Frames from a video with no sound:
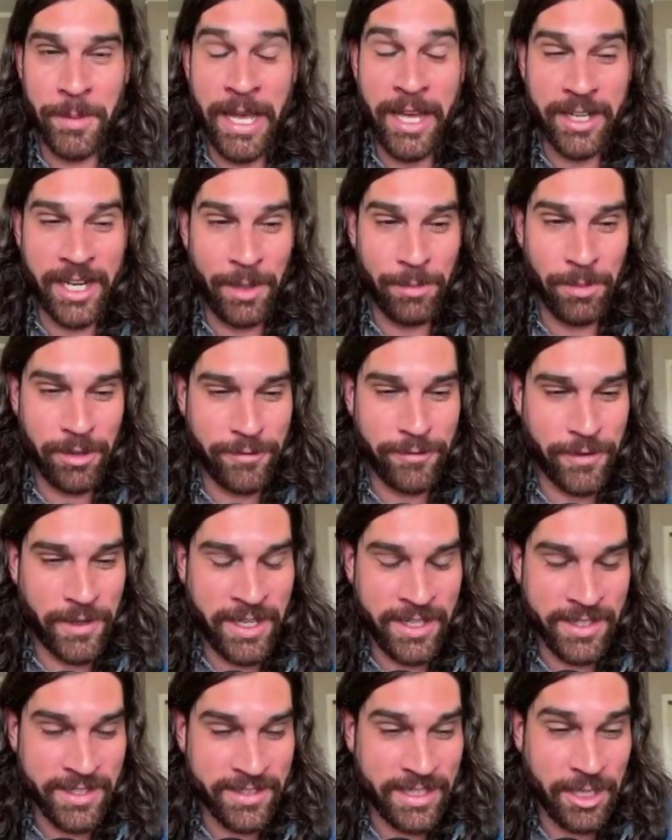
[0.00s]
Had a couple of
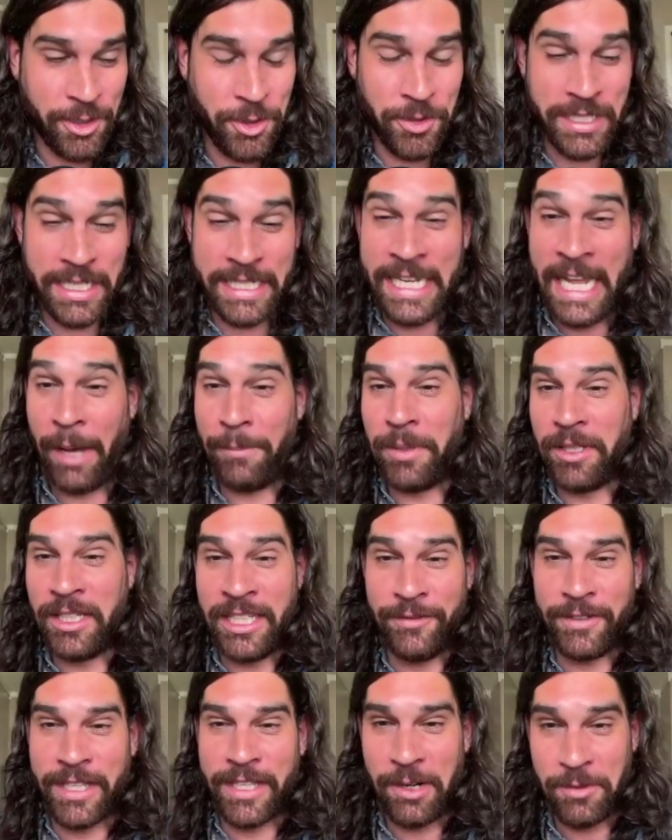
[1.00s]
friends who did not
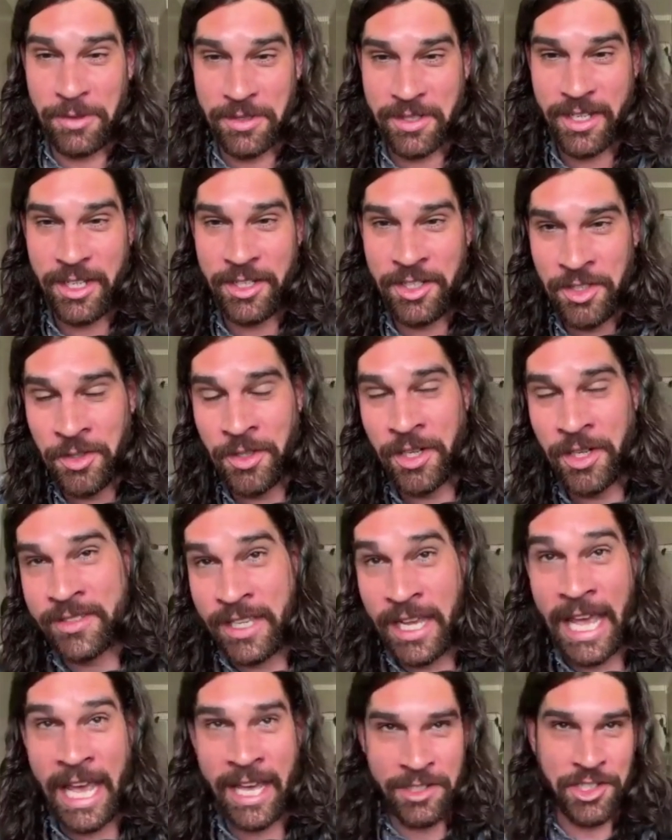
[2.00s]
believe that I was going to do it because
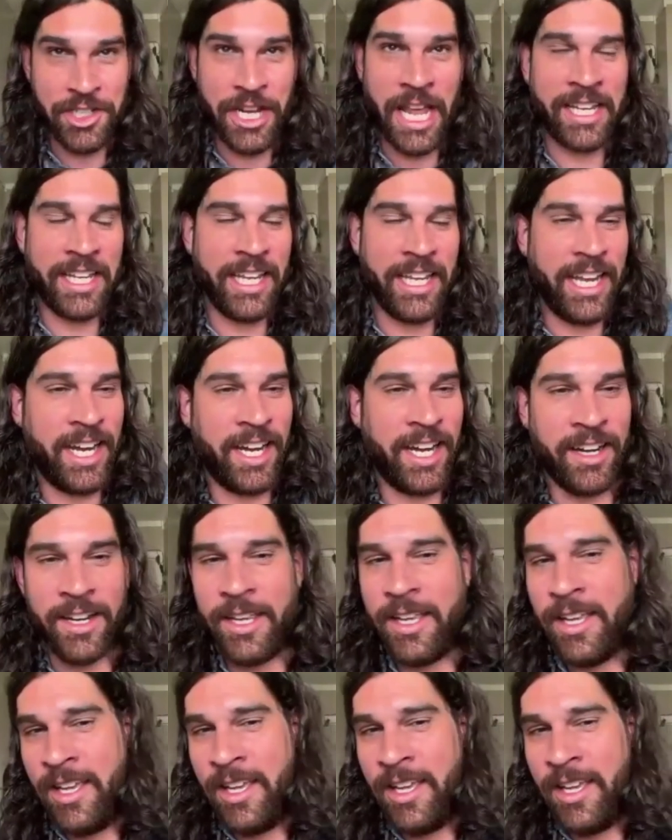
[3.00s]
I had shaggy hair.